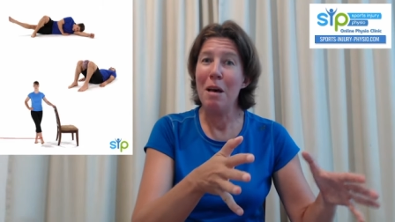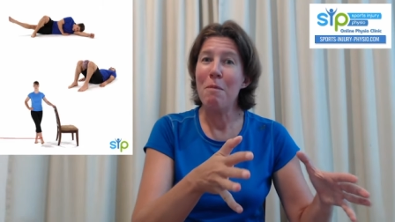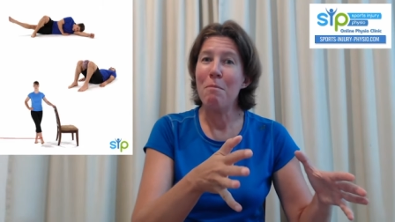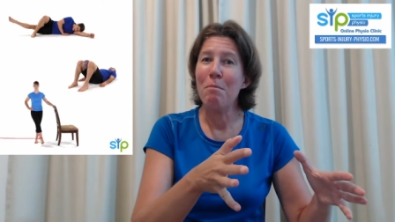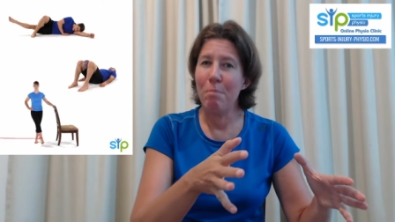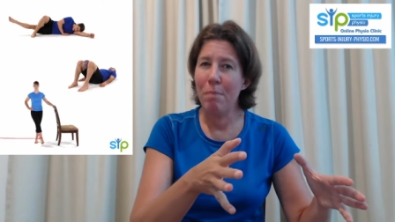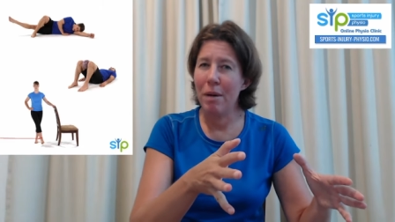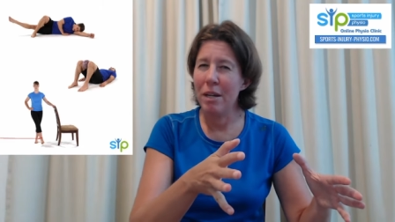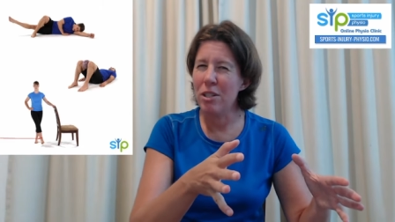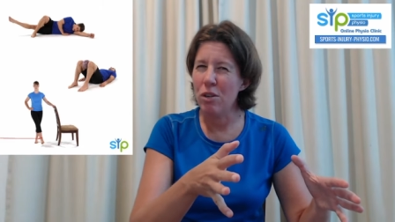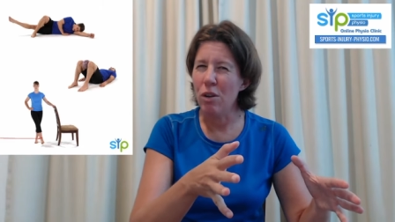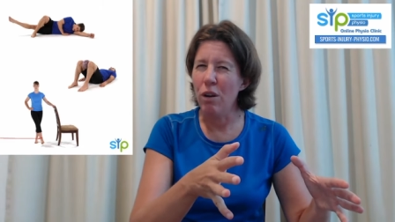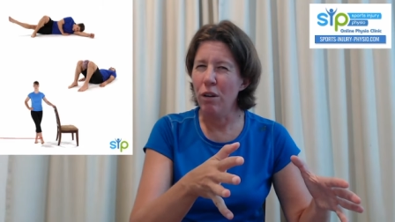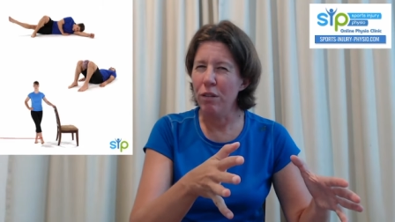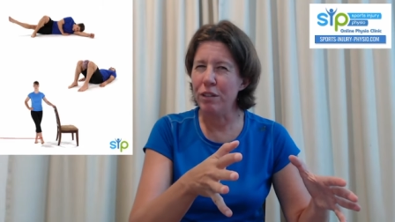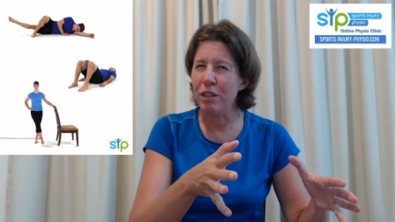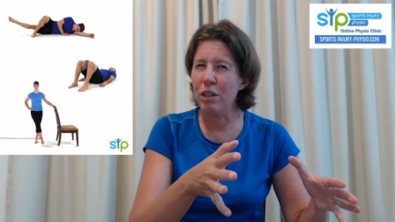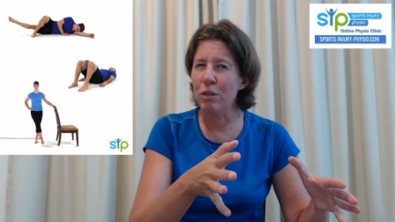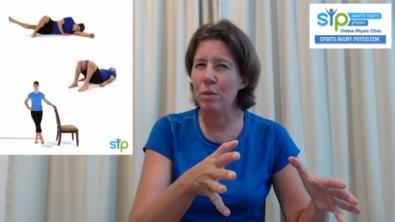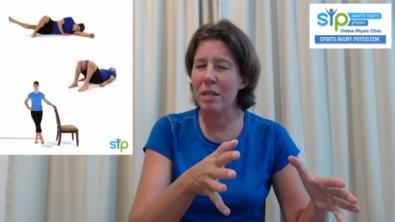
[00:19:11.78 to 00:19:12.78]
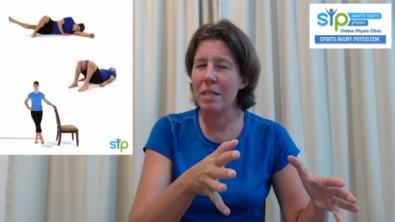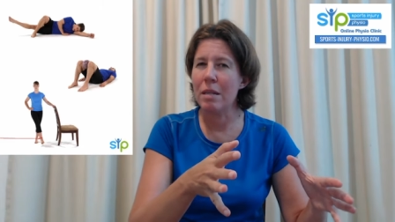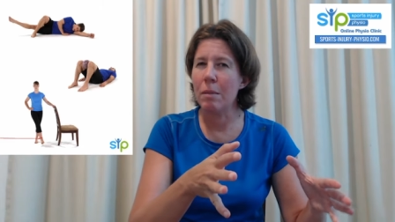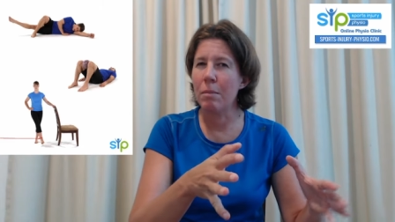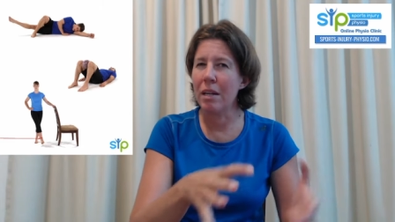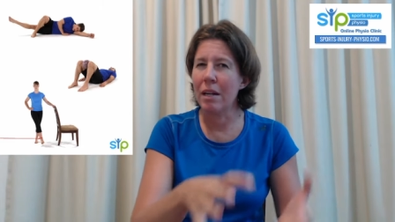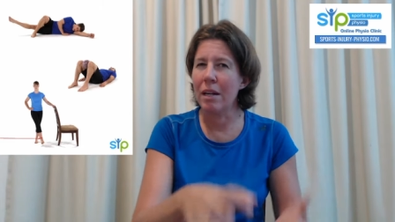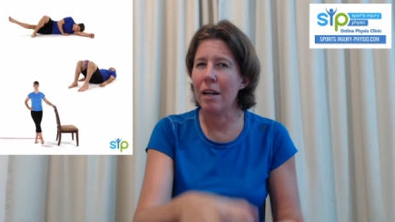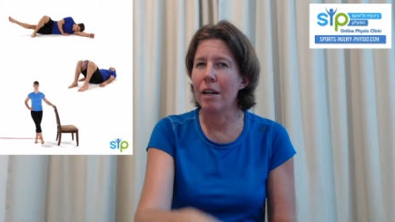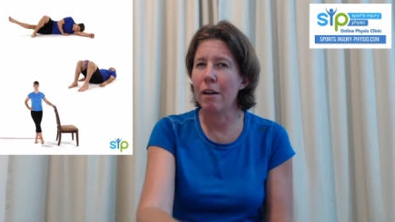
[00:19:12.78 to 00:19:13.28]
but it's often with
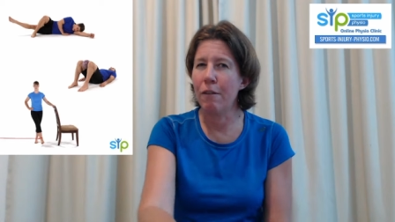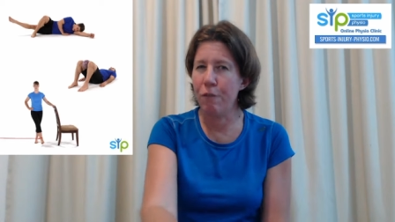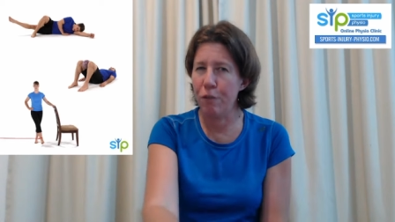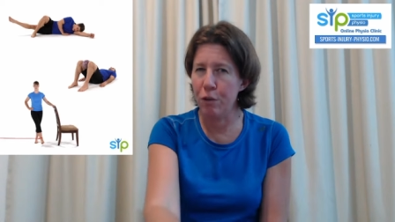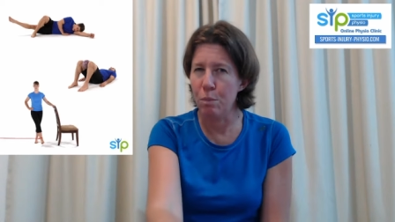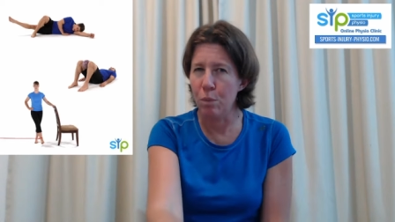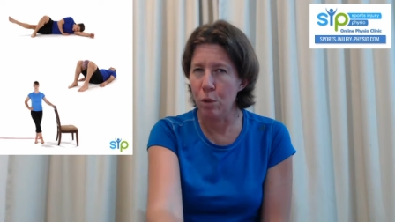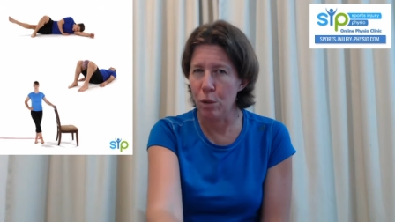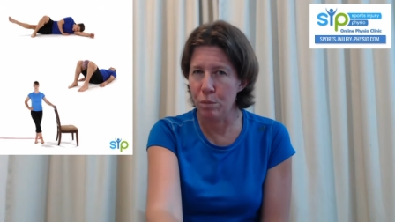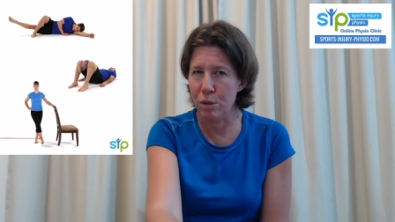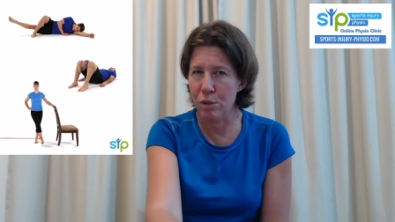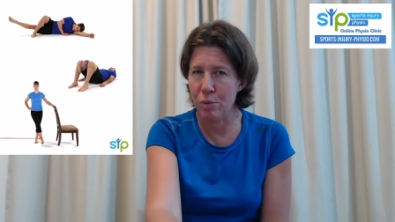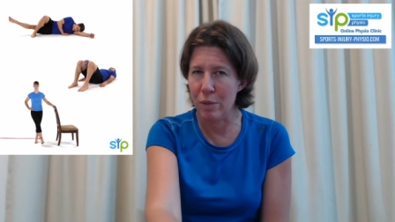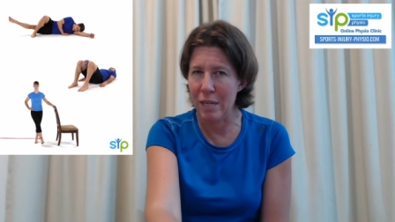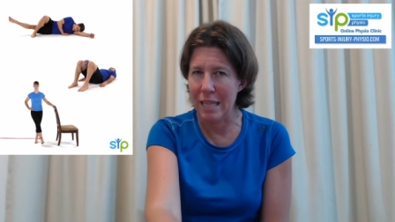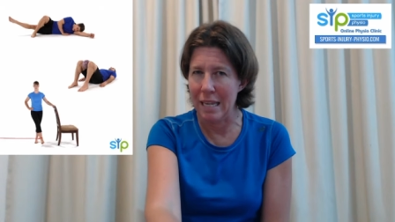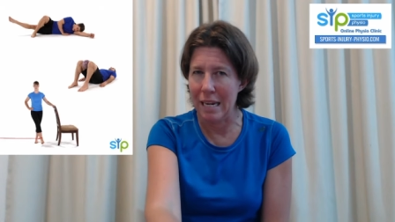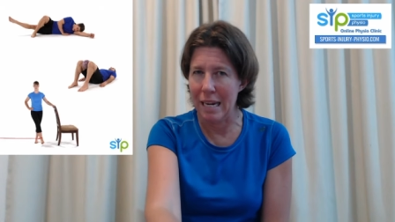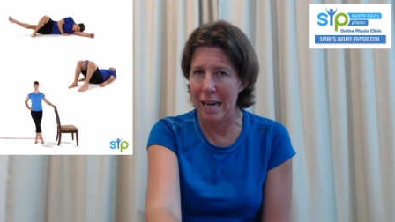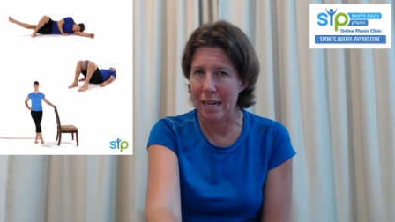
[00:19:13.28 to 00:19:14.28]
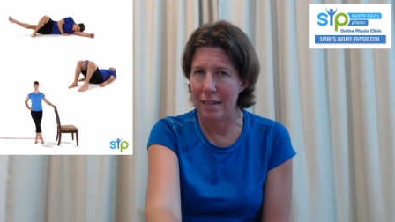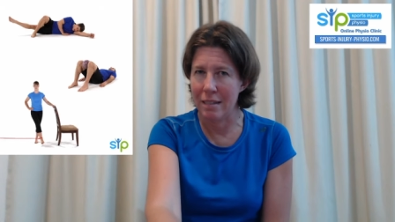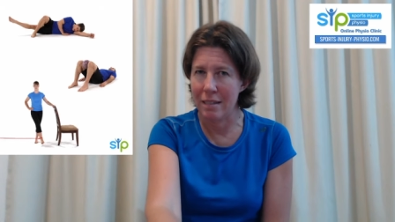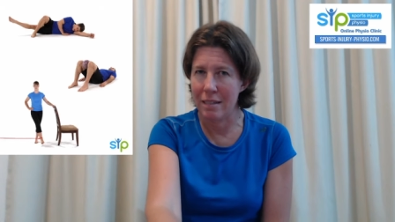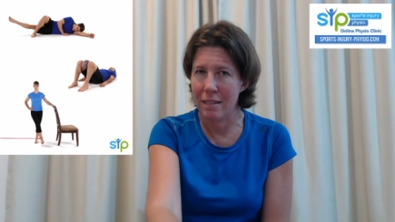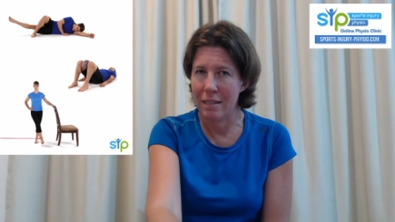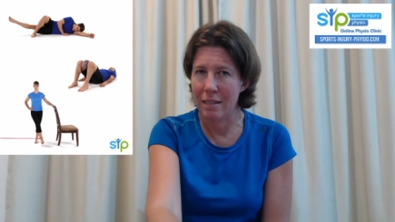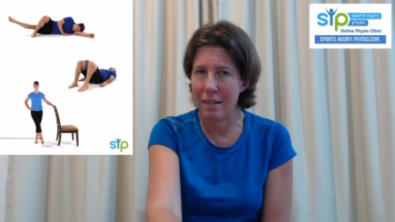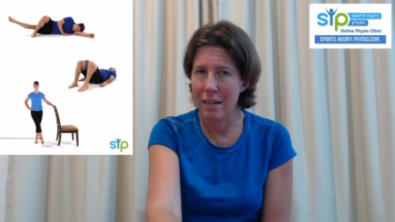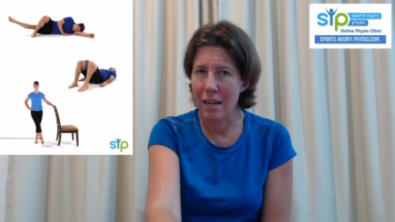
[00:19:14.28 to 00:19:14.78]
something like a football between the legs.